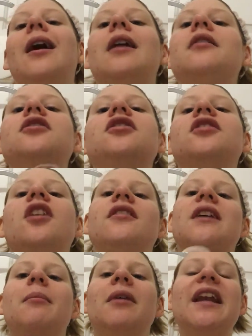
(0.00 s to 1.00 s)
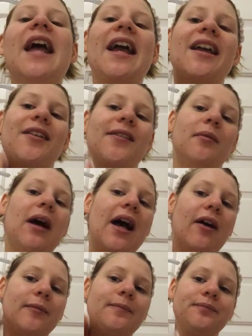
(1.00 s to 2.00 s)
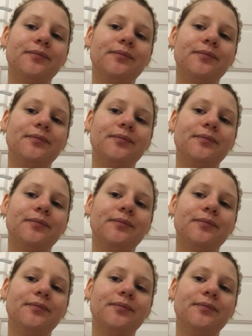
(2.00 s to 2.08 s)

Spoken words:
And I just go down my neck as well.